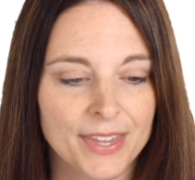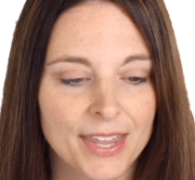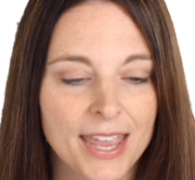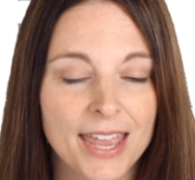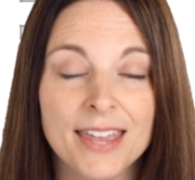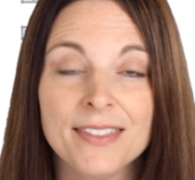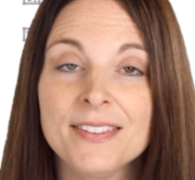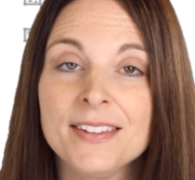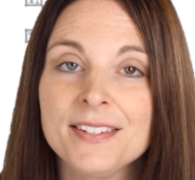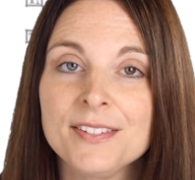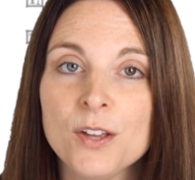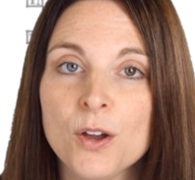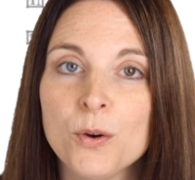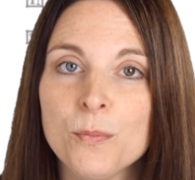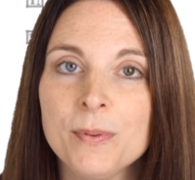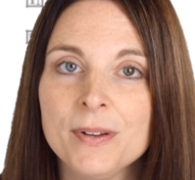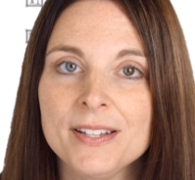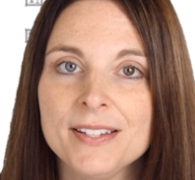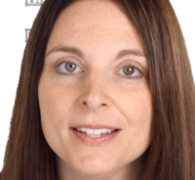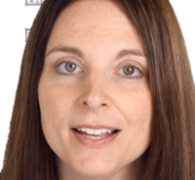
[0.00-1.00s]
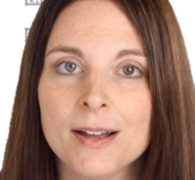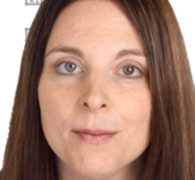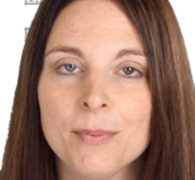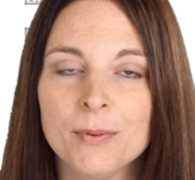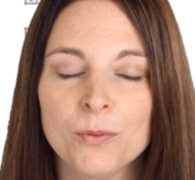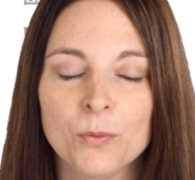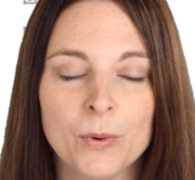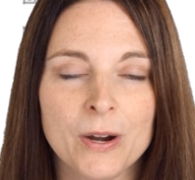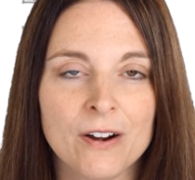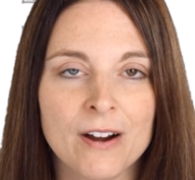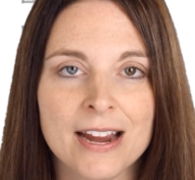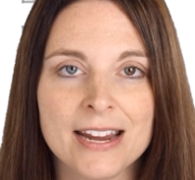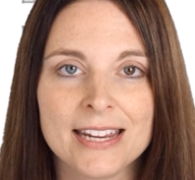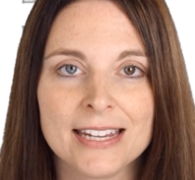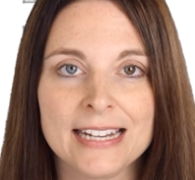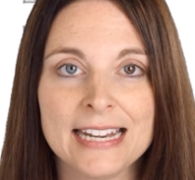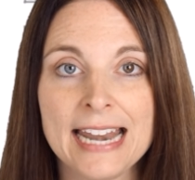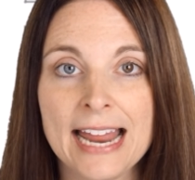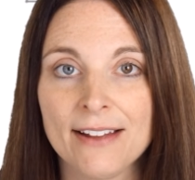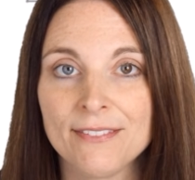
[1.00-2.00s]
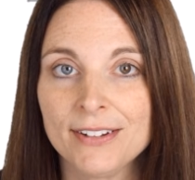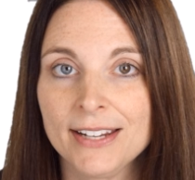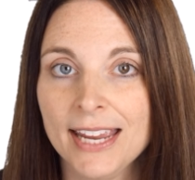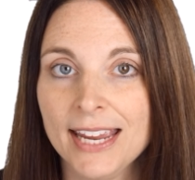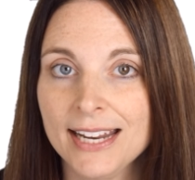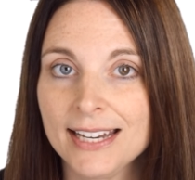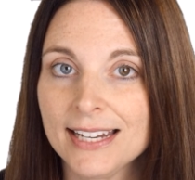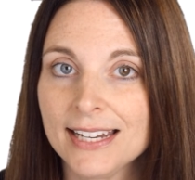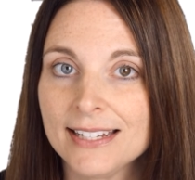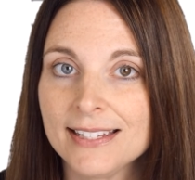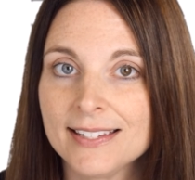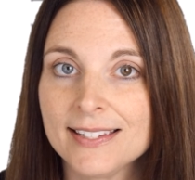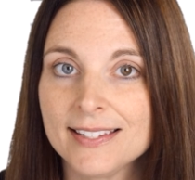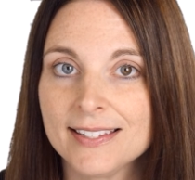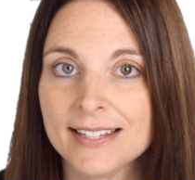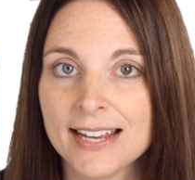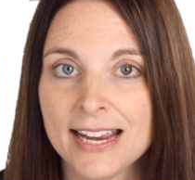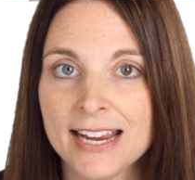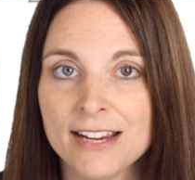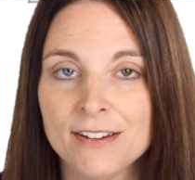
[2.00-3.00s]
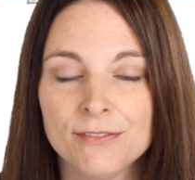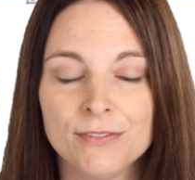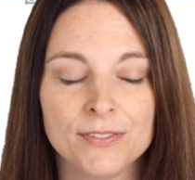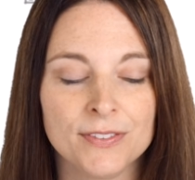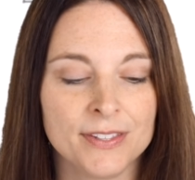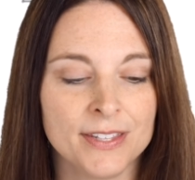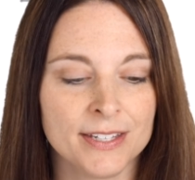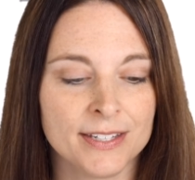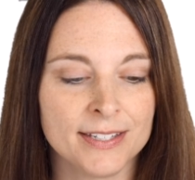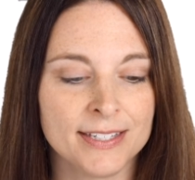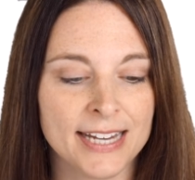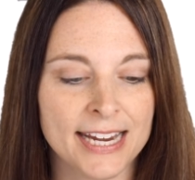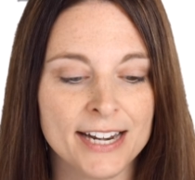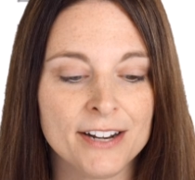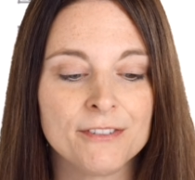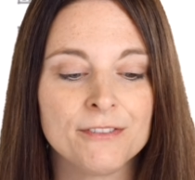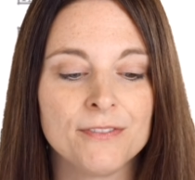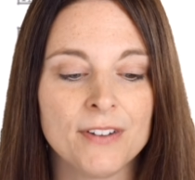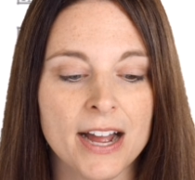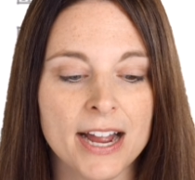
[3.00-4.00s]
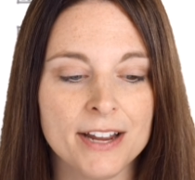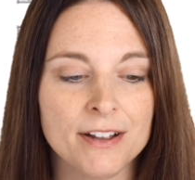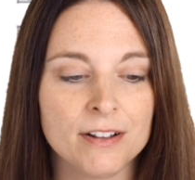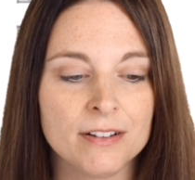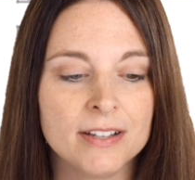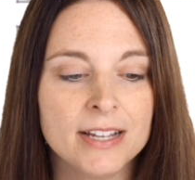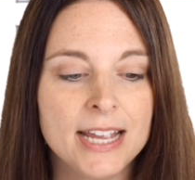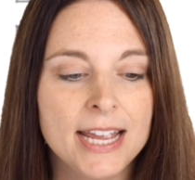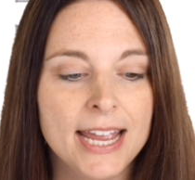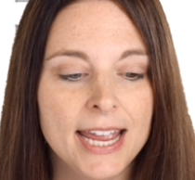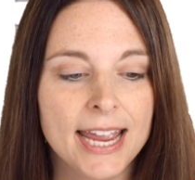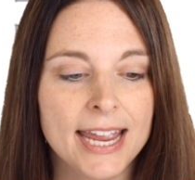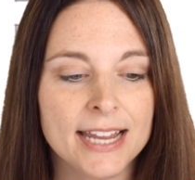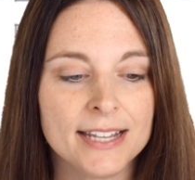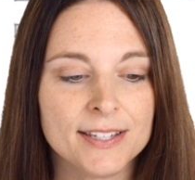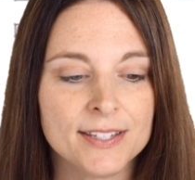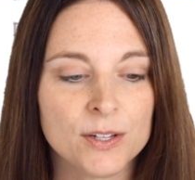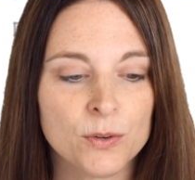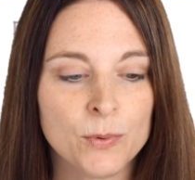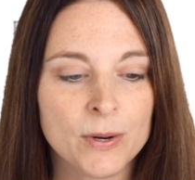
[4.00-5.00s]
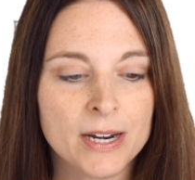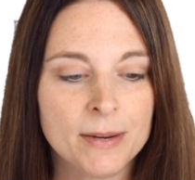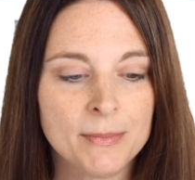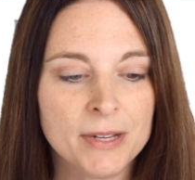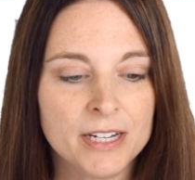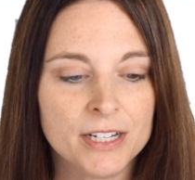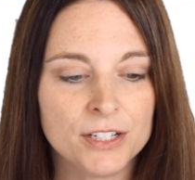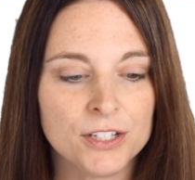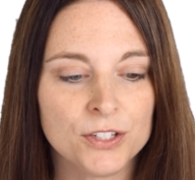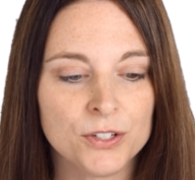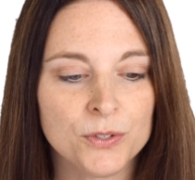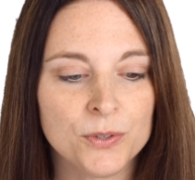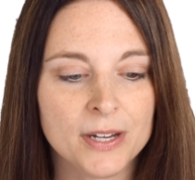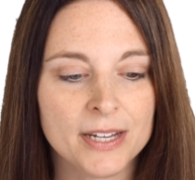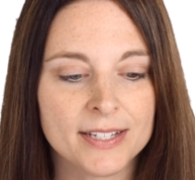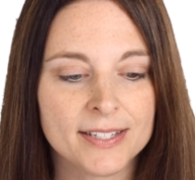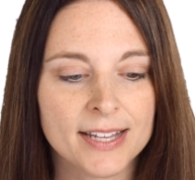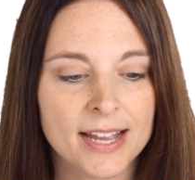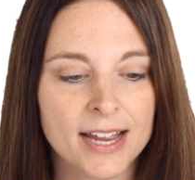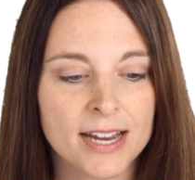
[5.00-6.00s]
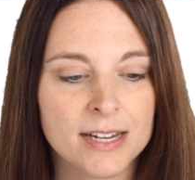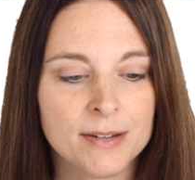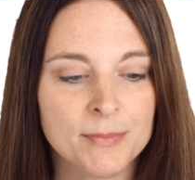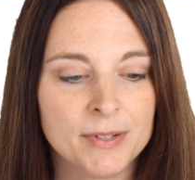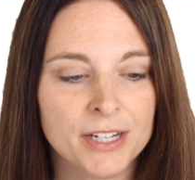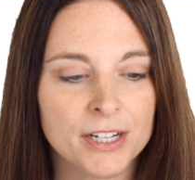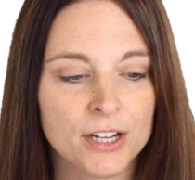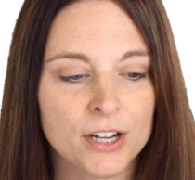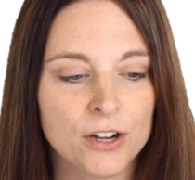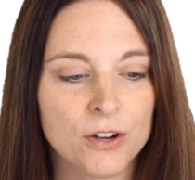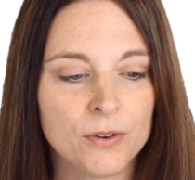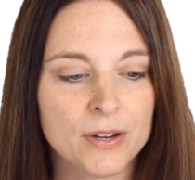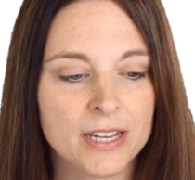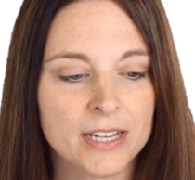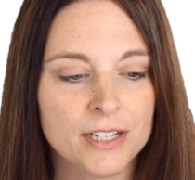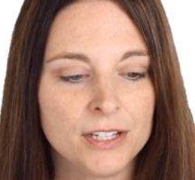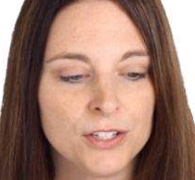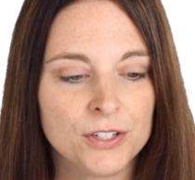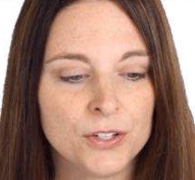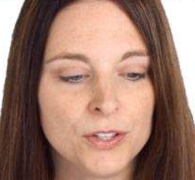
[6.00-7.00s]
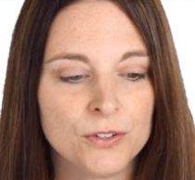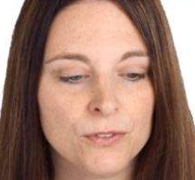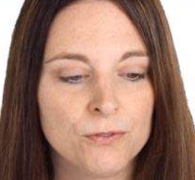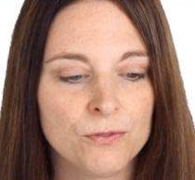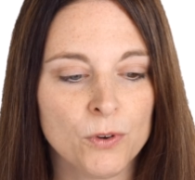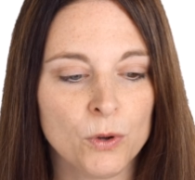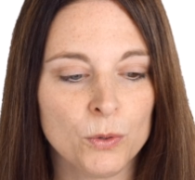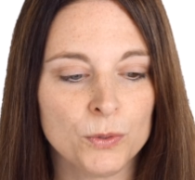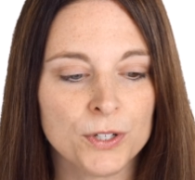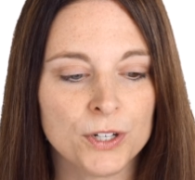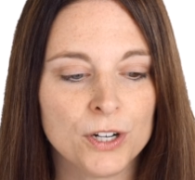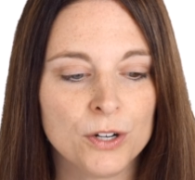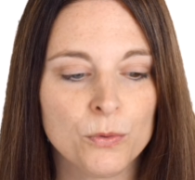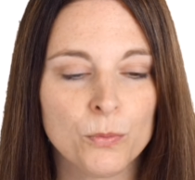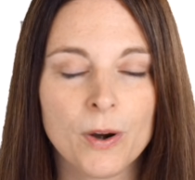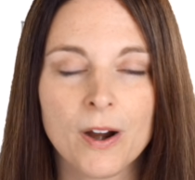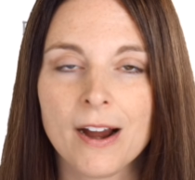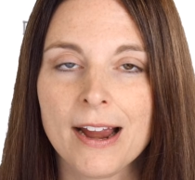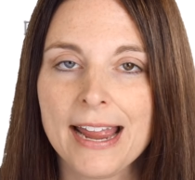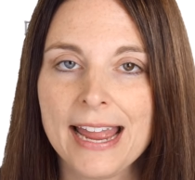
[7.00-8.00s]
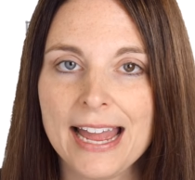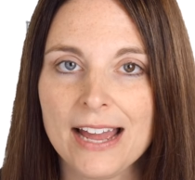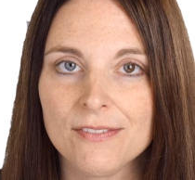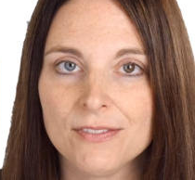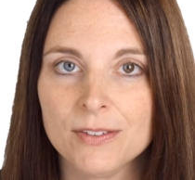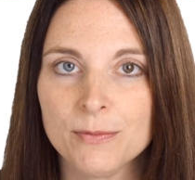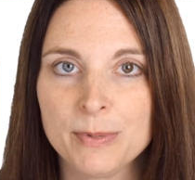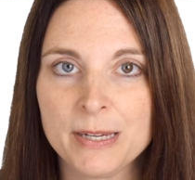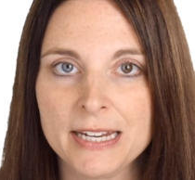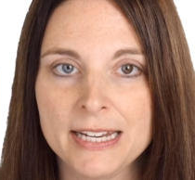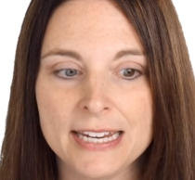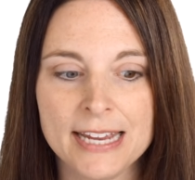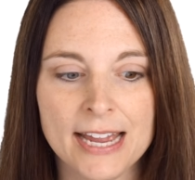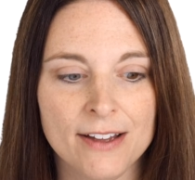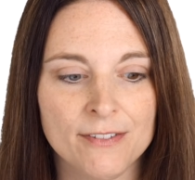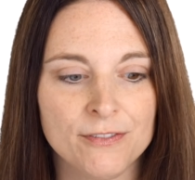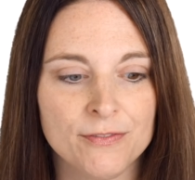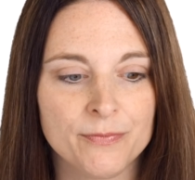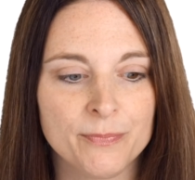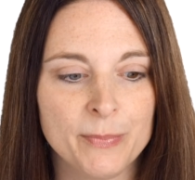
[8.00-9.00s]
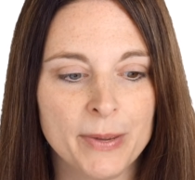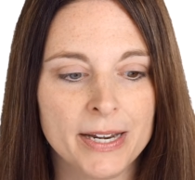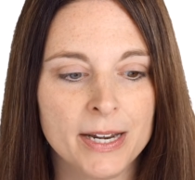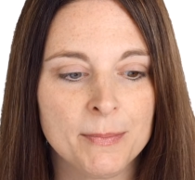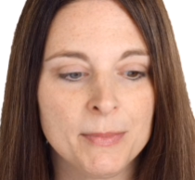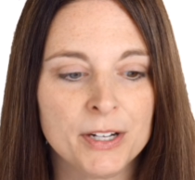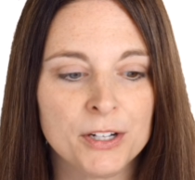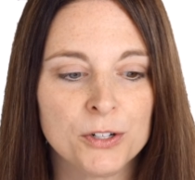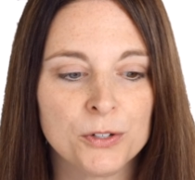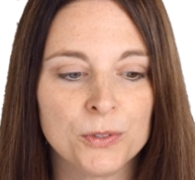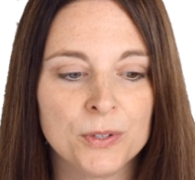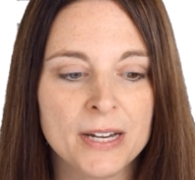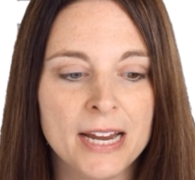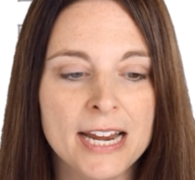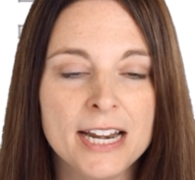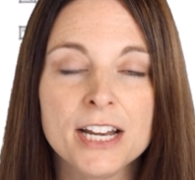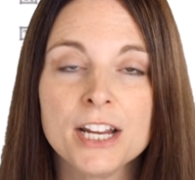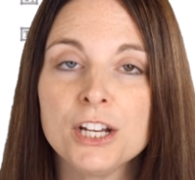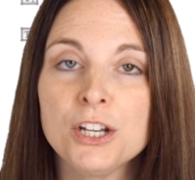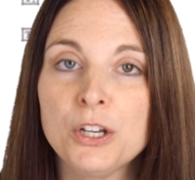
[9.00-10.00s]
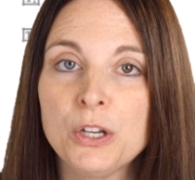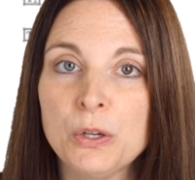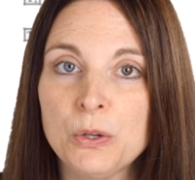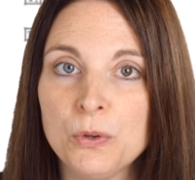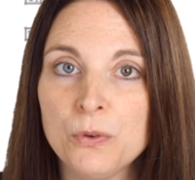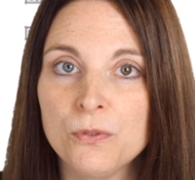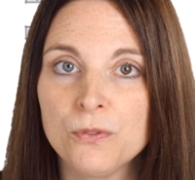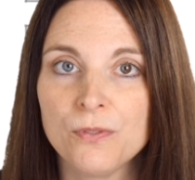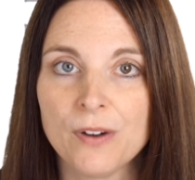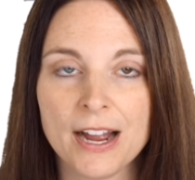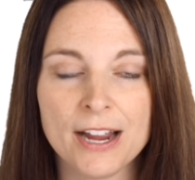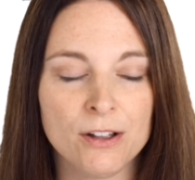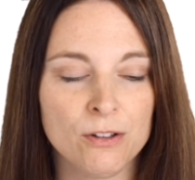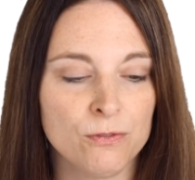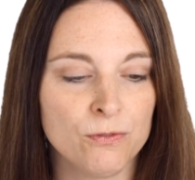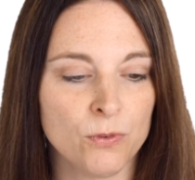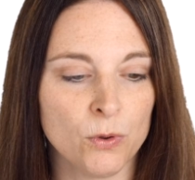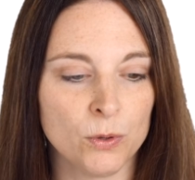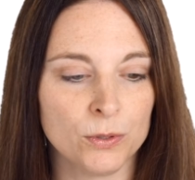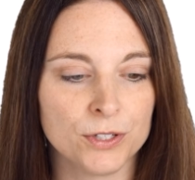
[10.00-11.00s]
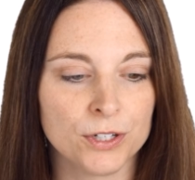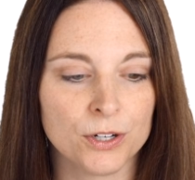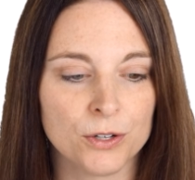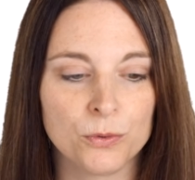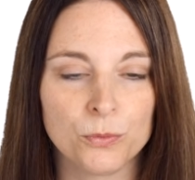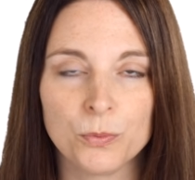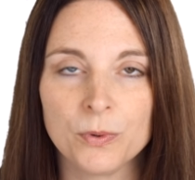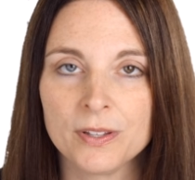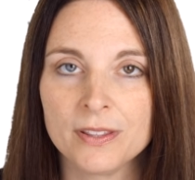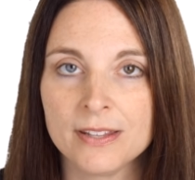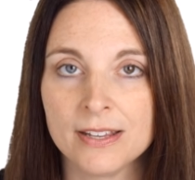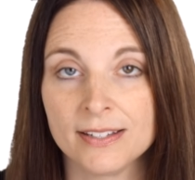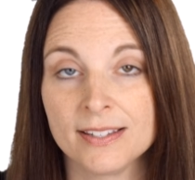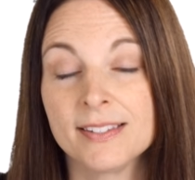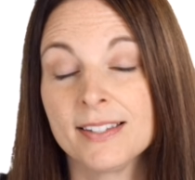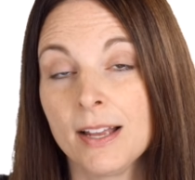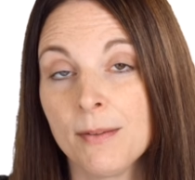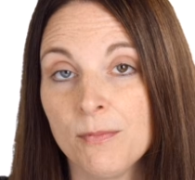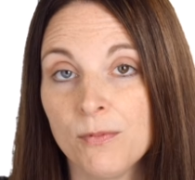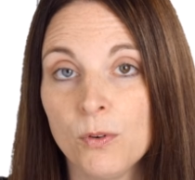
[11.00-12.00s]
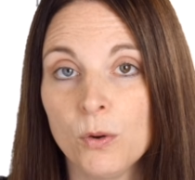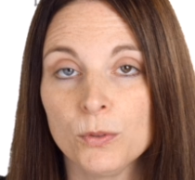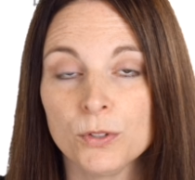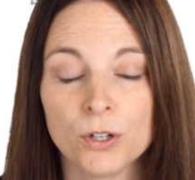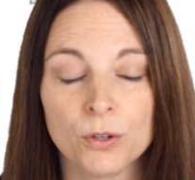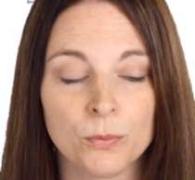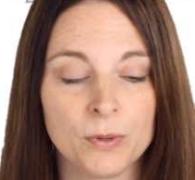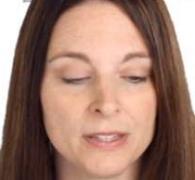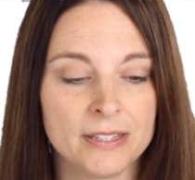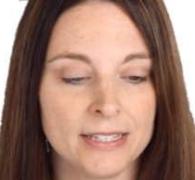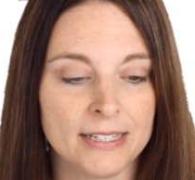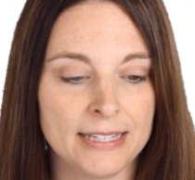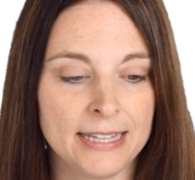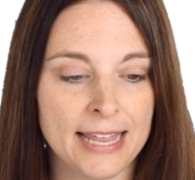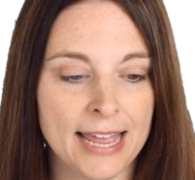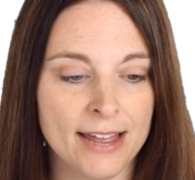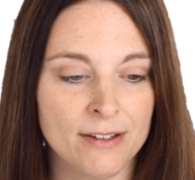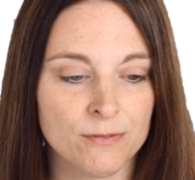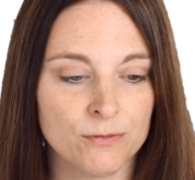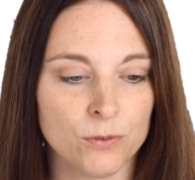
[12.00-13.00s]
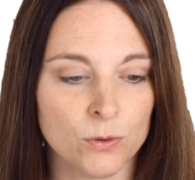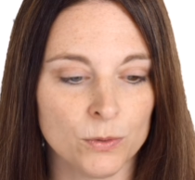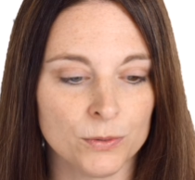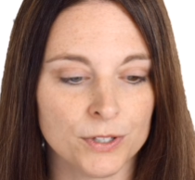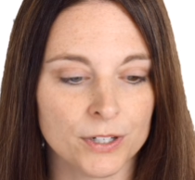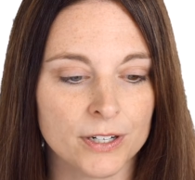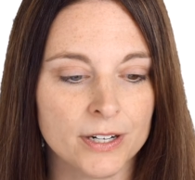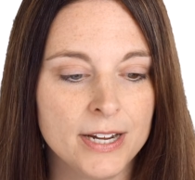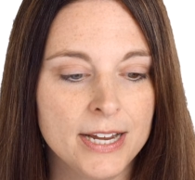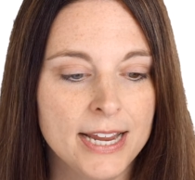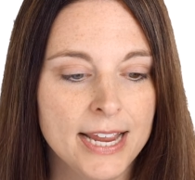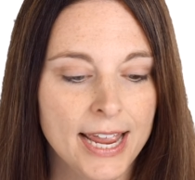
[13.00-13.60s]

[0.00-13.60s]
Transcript: And this opens up where I can navigate and save the data file. And so what I'm going to do is I'm going to go into the folder where I have the P D F, and I'm going to create a new file folder with a subfolder within that folder.